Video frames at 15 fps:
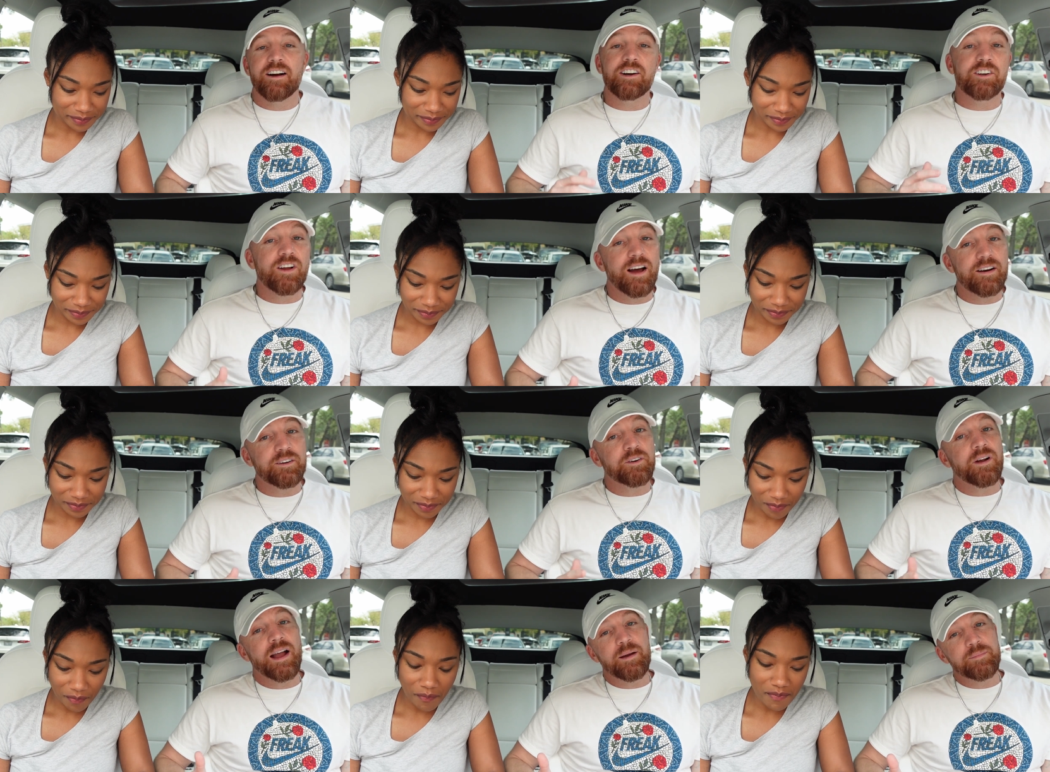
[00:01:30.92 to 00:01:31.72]
Speaker 1: our daughter
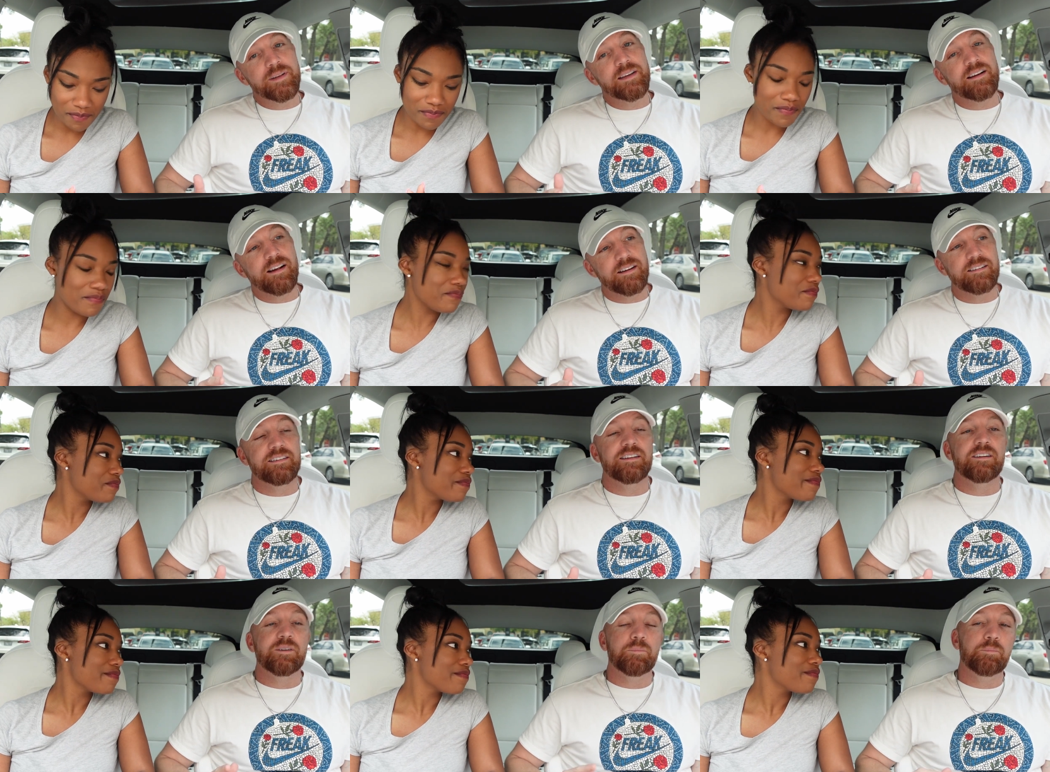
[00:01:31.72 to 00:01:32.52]
grabbed it, mm-hmm. our
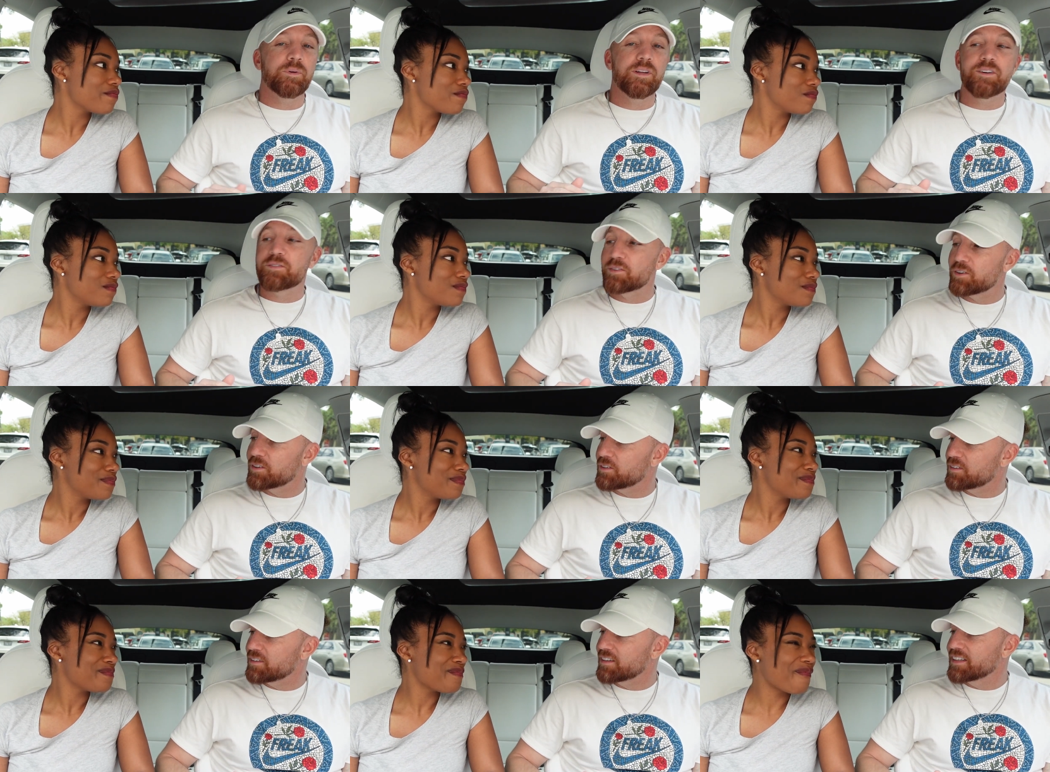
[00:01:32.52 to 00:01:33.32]
little
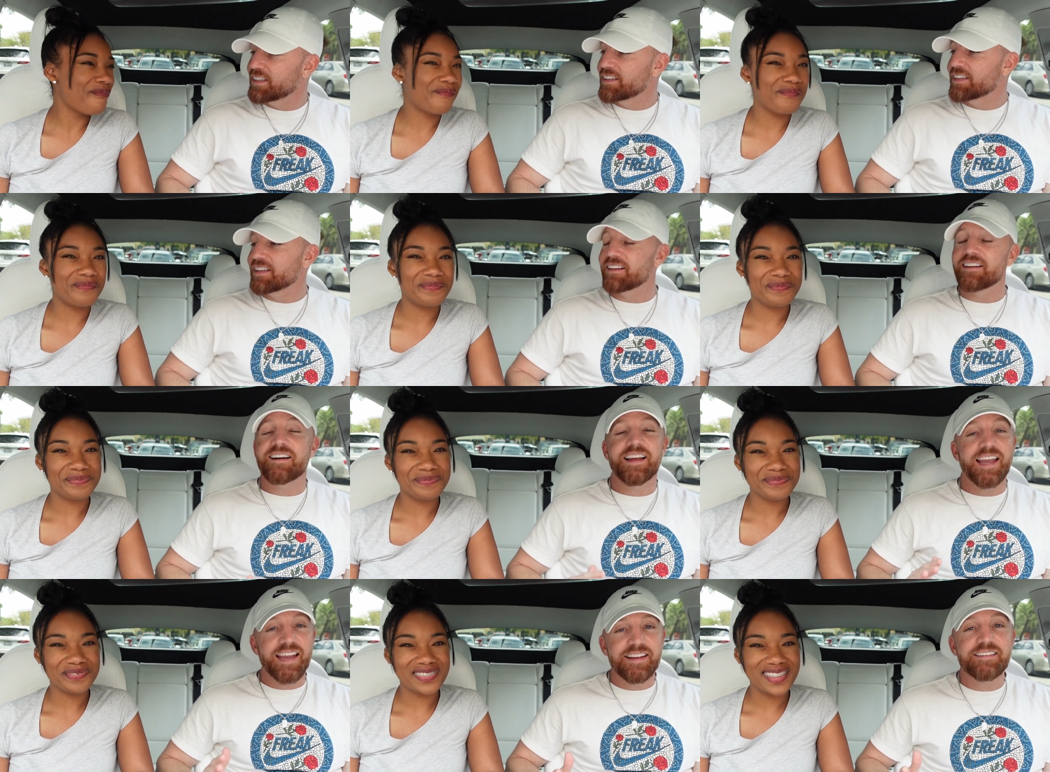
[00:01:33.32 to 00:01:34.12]
beautiful
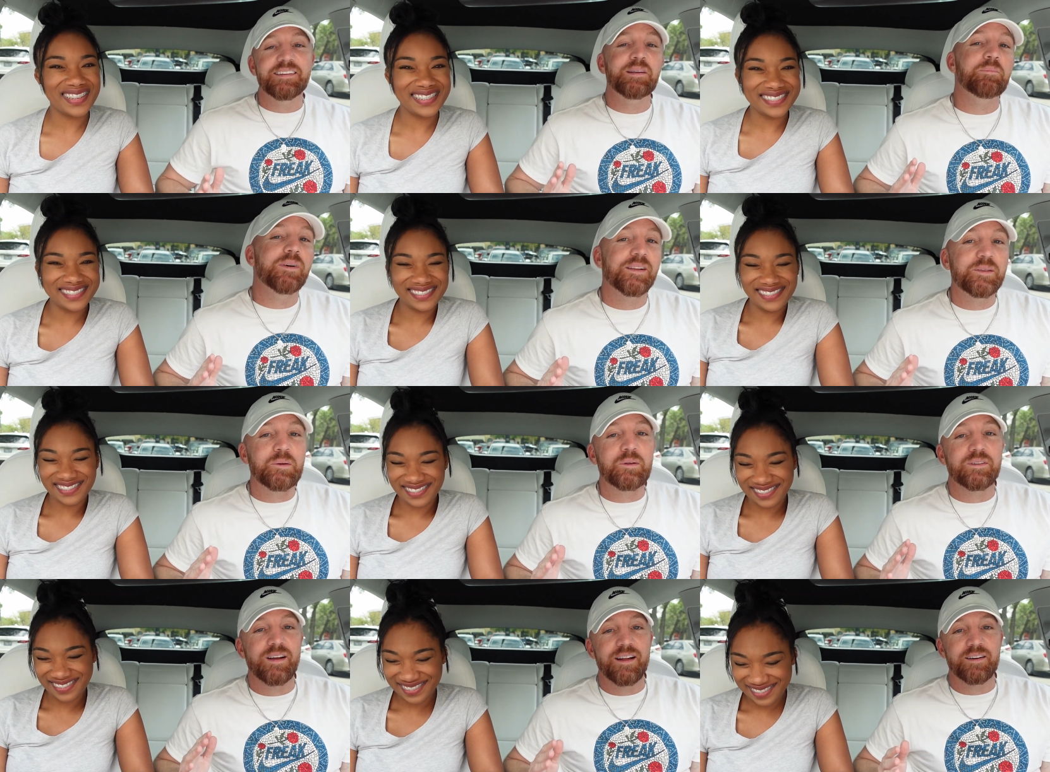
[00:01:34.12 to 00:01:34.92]
18 month
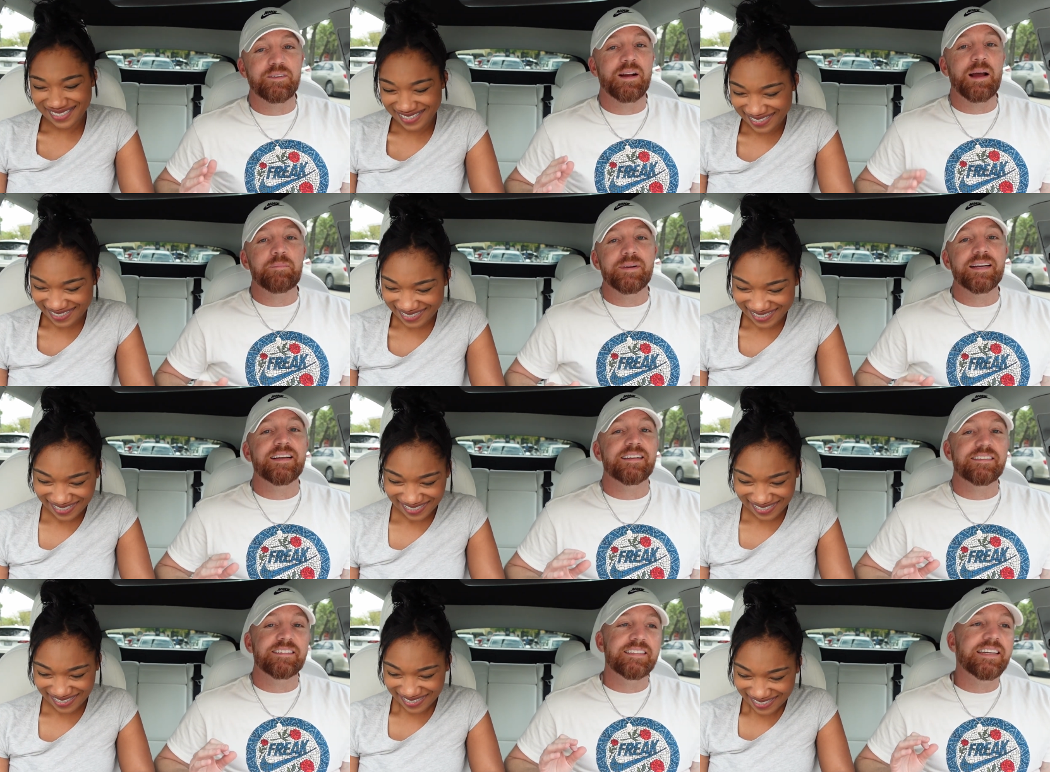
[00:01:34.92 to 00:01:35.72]
old daughter grabbed it
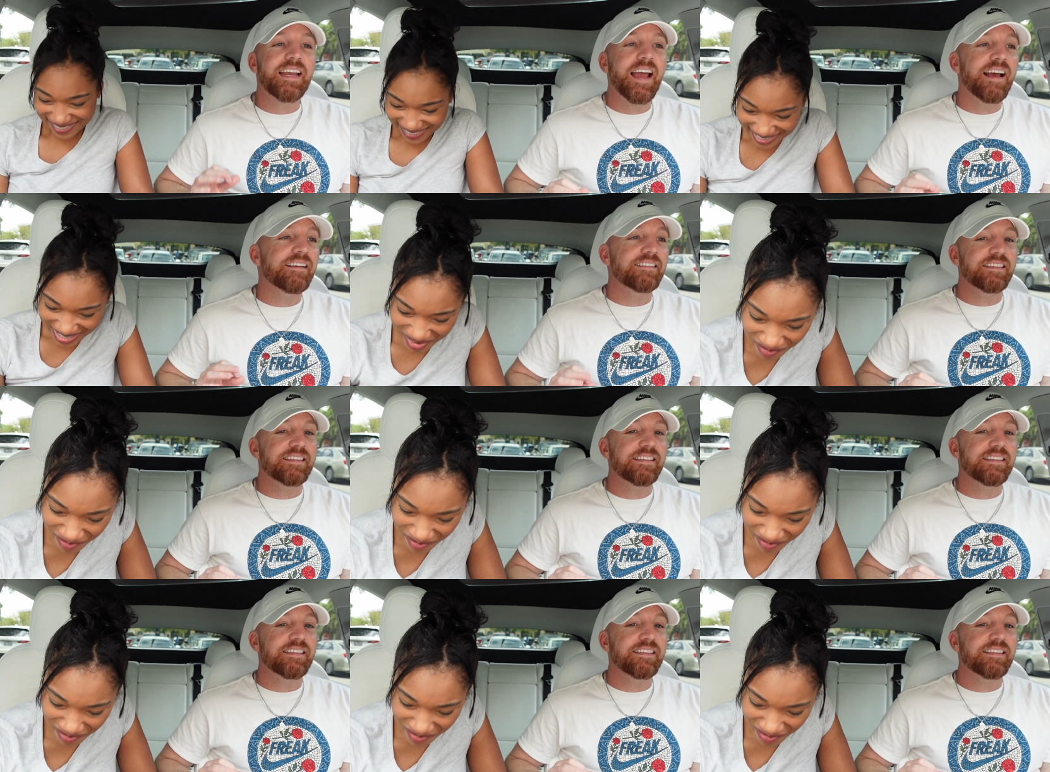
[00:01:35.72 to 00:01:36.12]
because she has